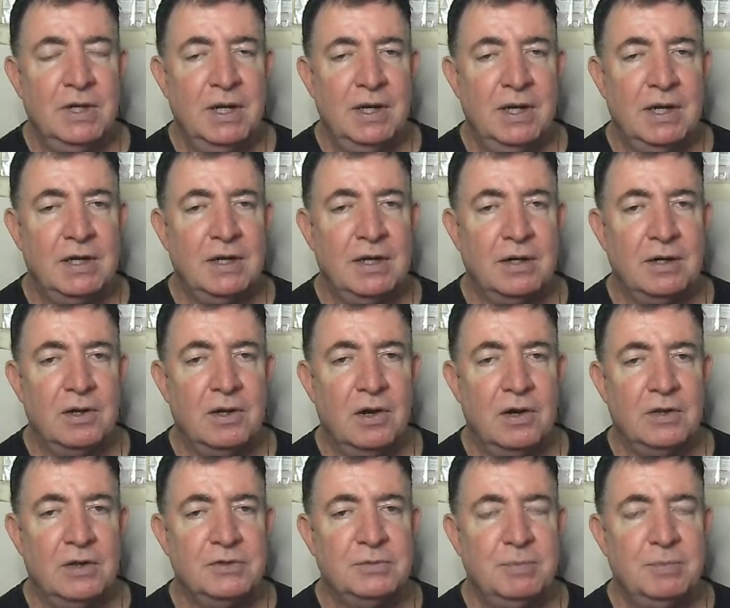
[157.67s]
It can
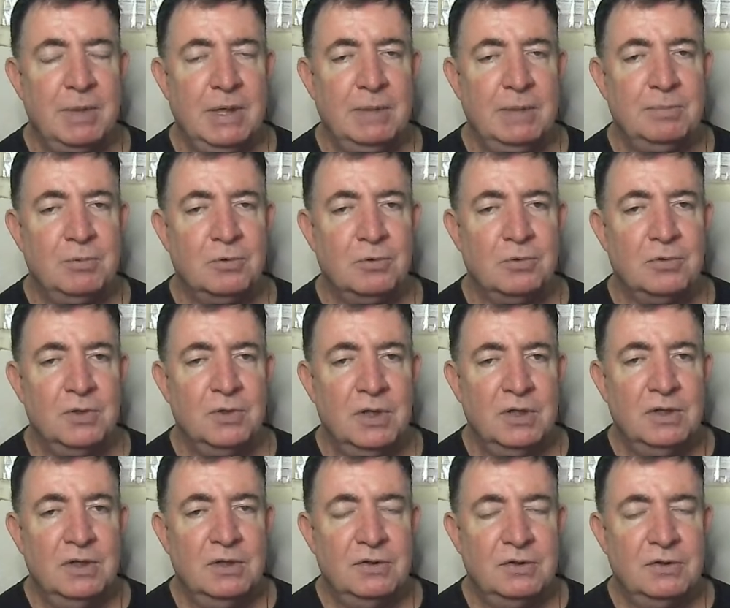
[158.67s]
cause people
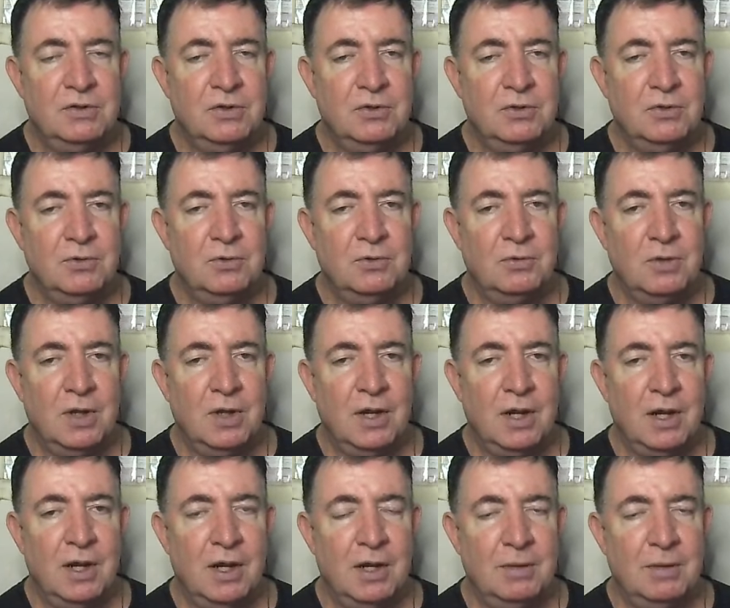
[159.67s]
to
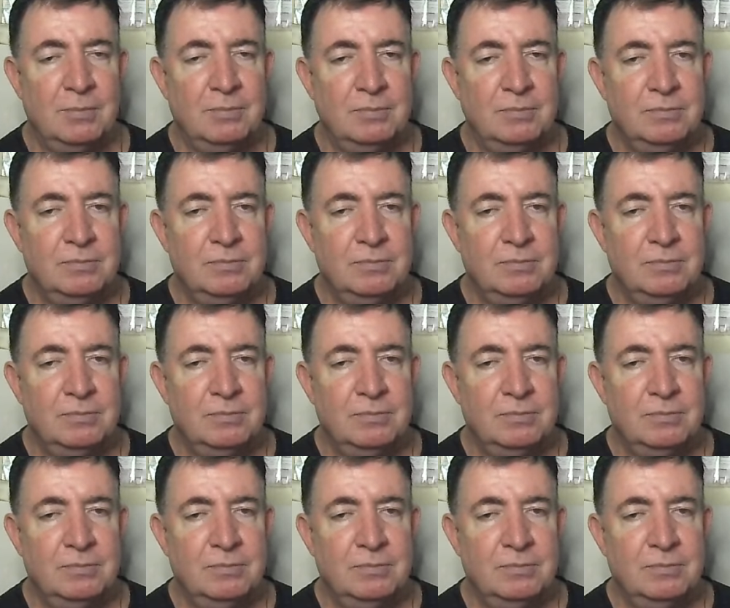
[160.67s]
um,